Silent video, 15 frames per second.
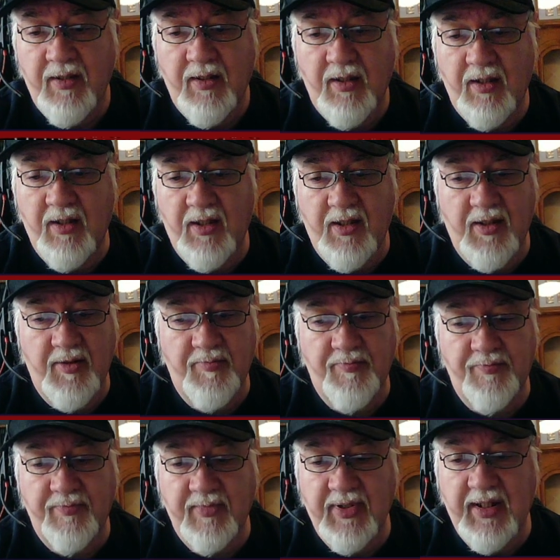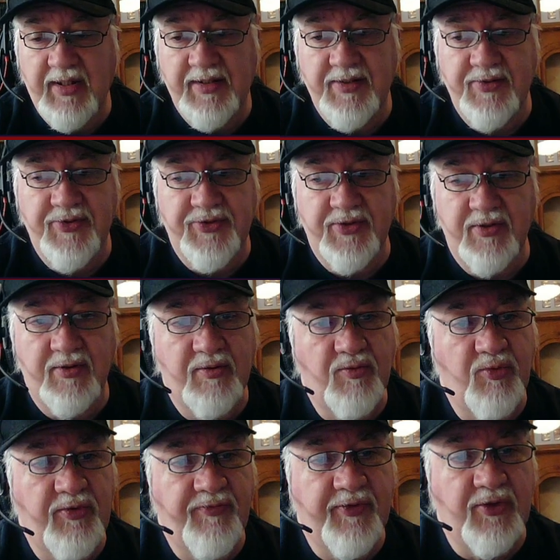And
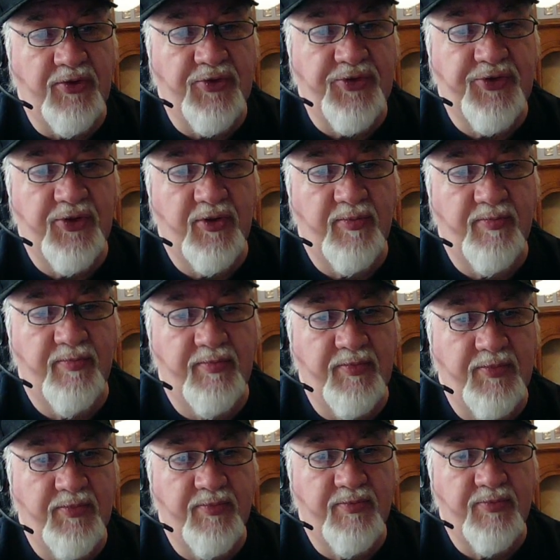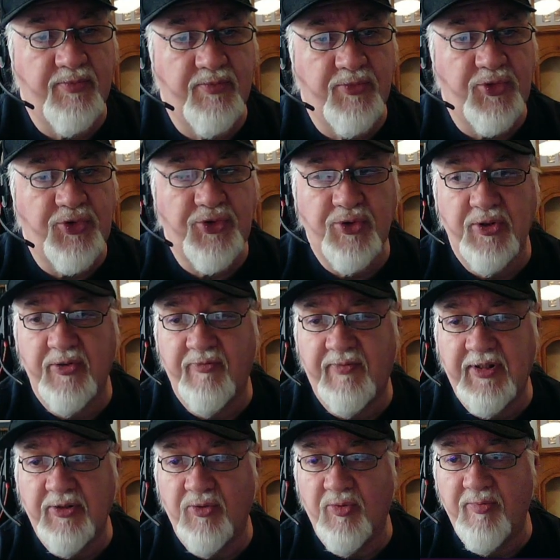we've got some sort of
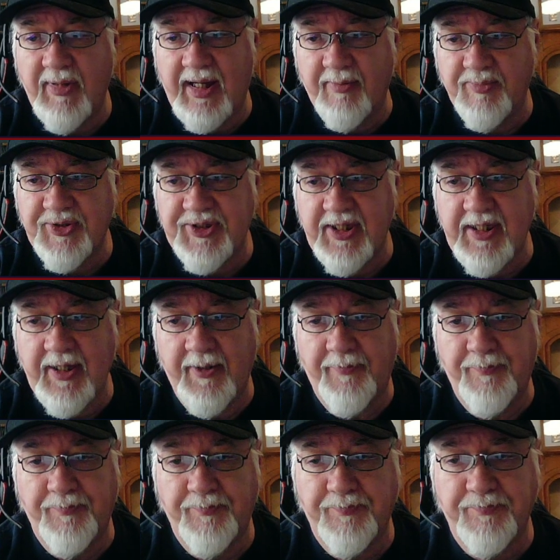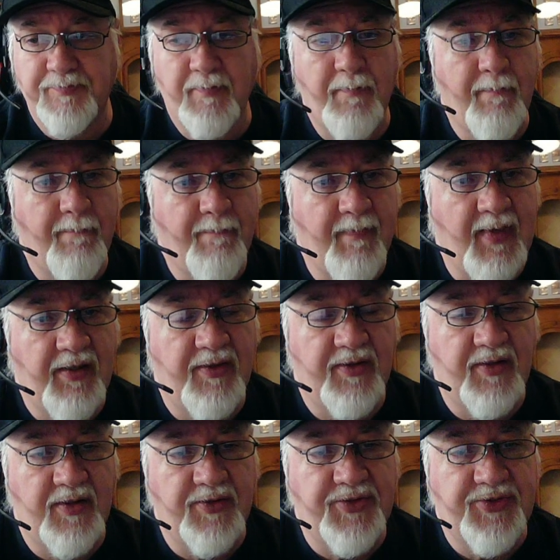little maps here
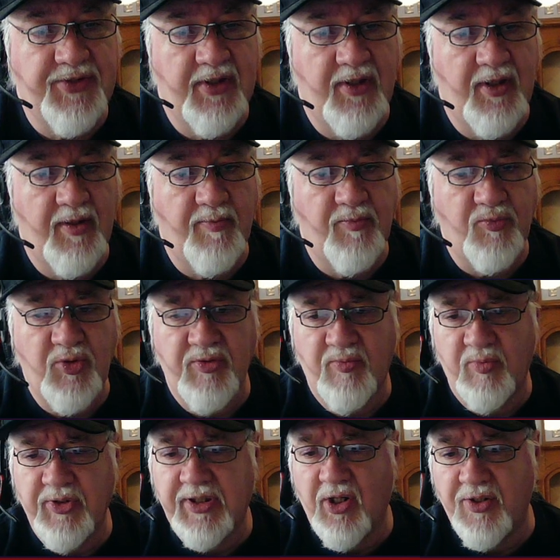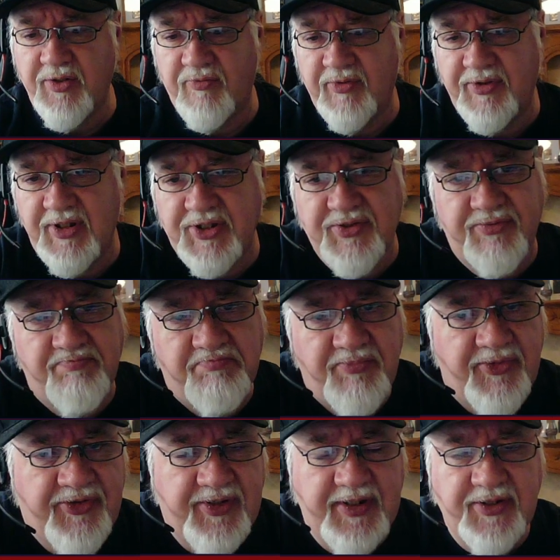that we kind of run this
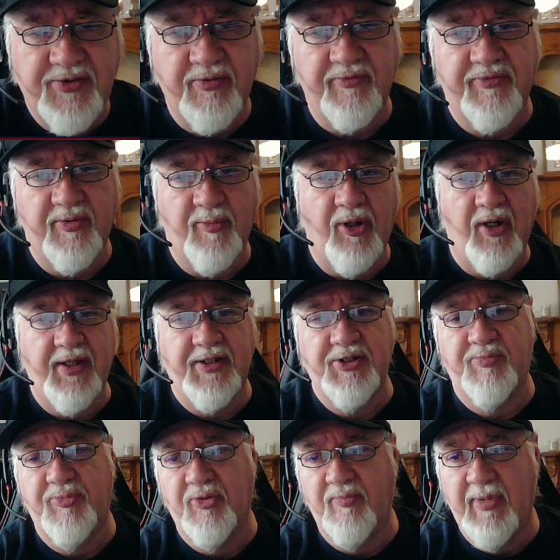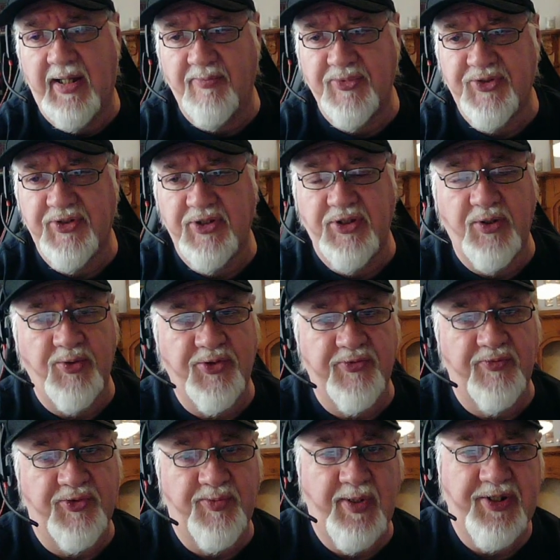theatre of the mind, but maps are useful,
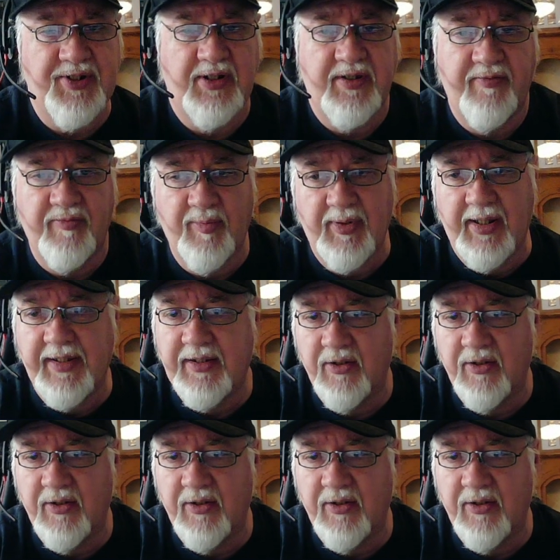especially if you're playing